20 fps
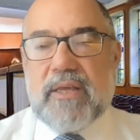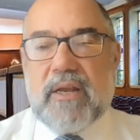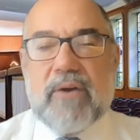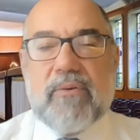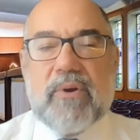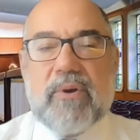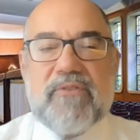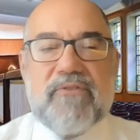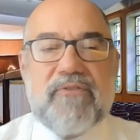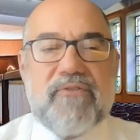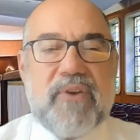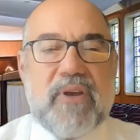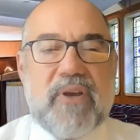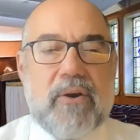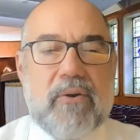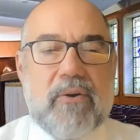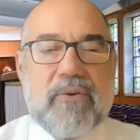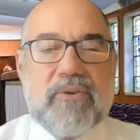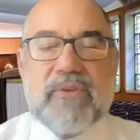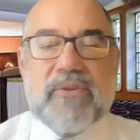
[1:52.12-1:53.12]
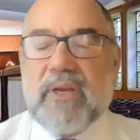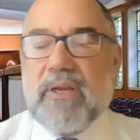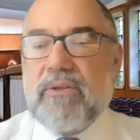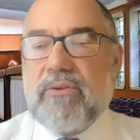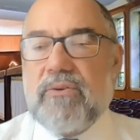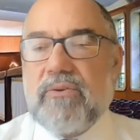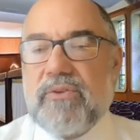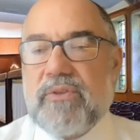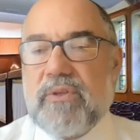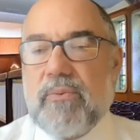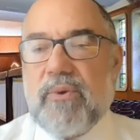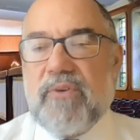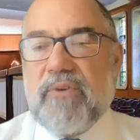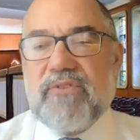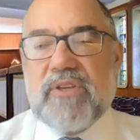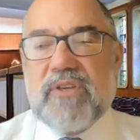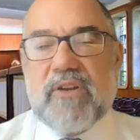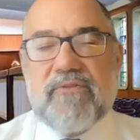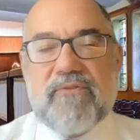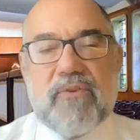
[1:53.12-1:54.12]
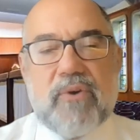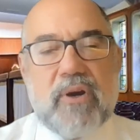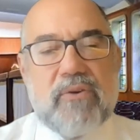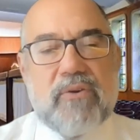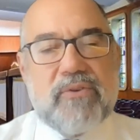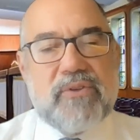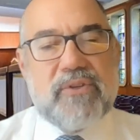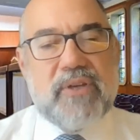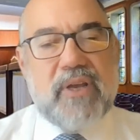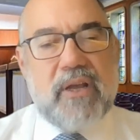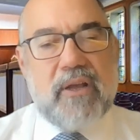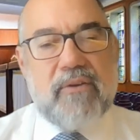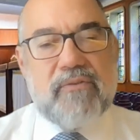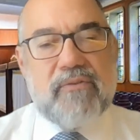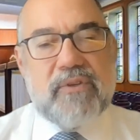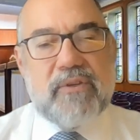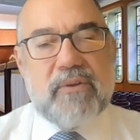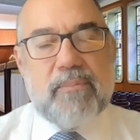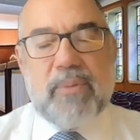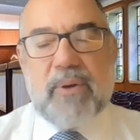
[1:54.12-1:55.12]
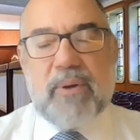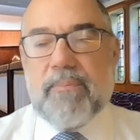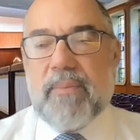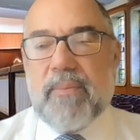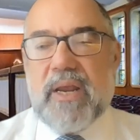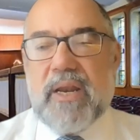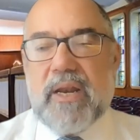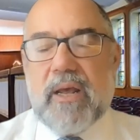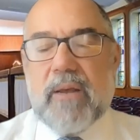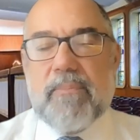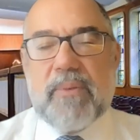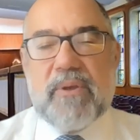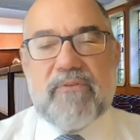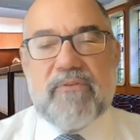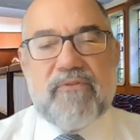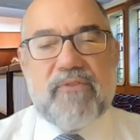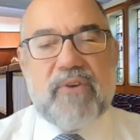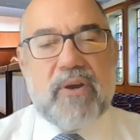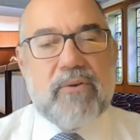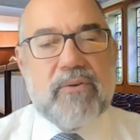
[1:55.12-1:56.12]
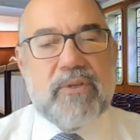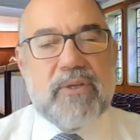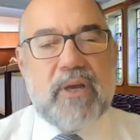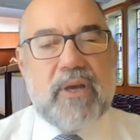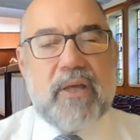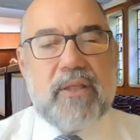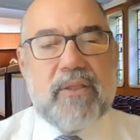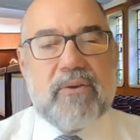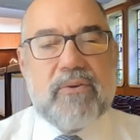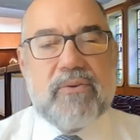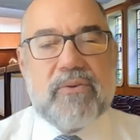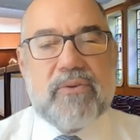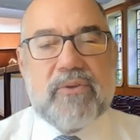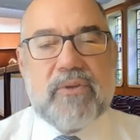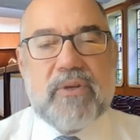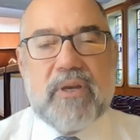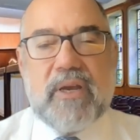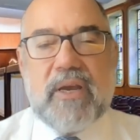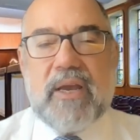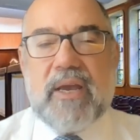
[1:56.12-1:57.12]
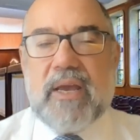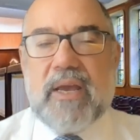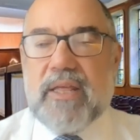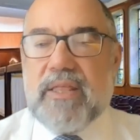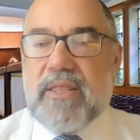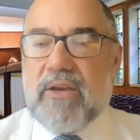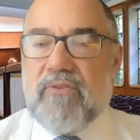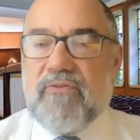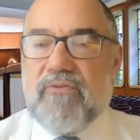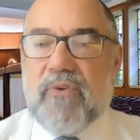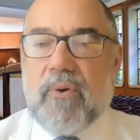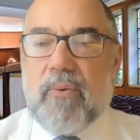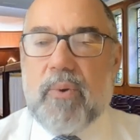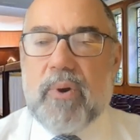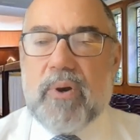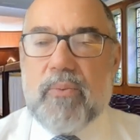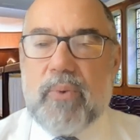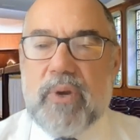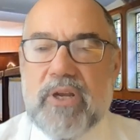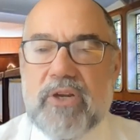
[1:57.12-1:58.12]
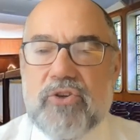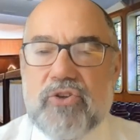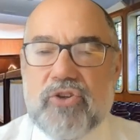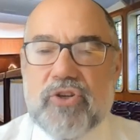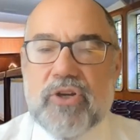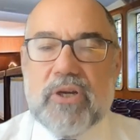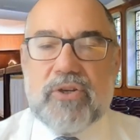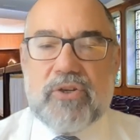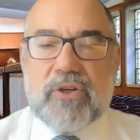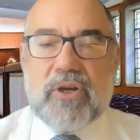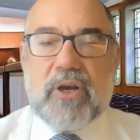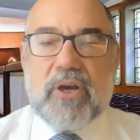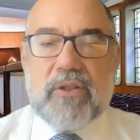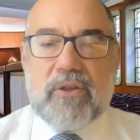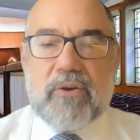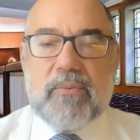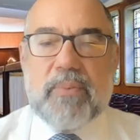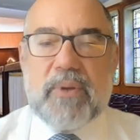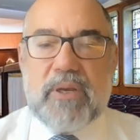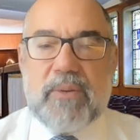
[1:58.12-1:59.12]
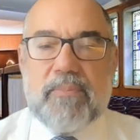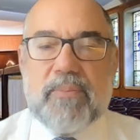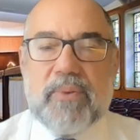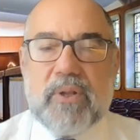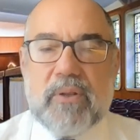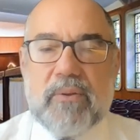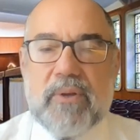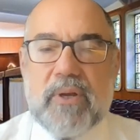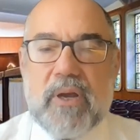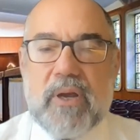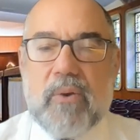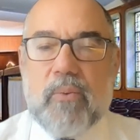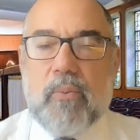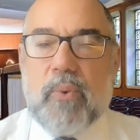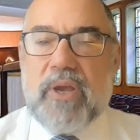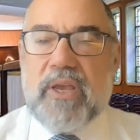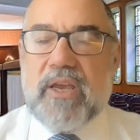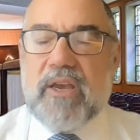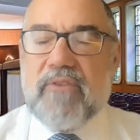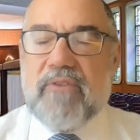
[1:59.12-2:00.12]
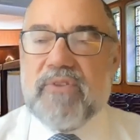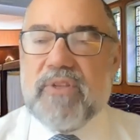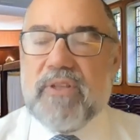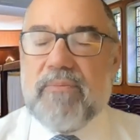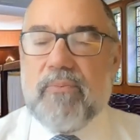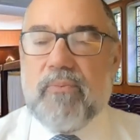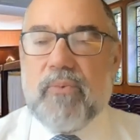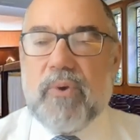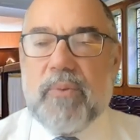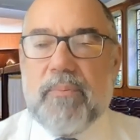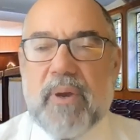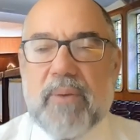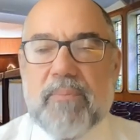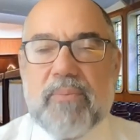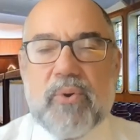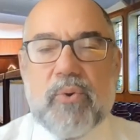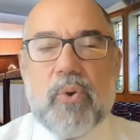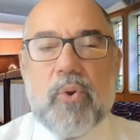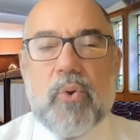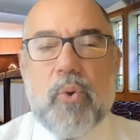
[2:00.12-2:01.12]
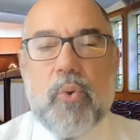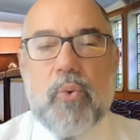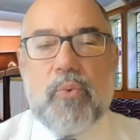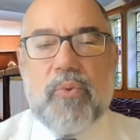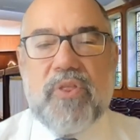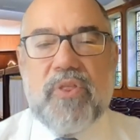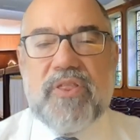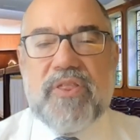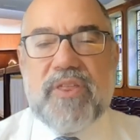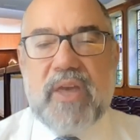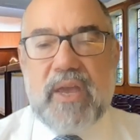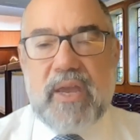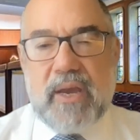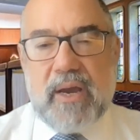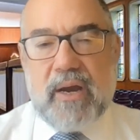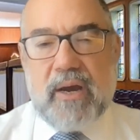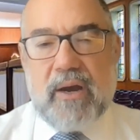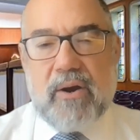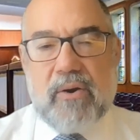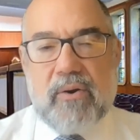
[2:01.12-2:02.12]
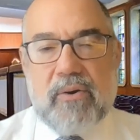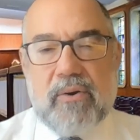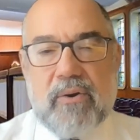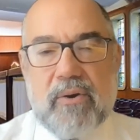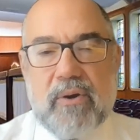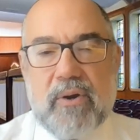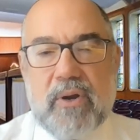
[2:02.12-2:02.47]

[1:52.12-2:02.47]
that are unfair, standards that we've set for ourselves, but may not be fair to others. And therefore, when we judge other people, we have to remember who they are.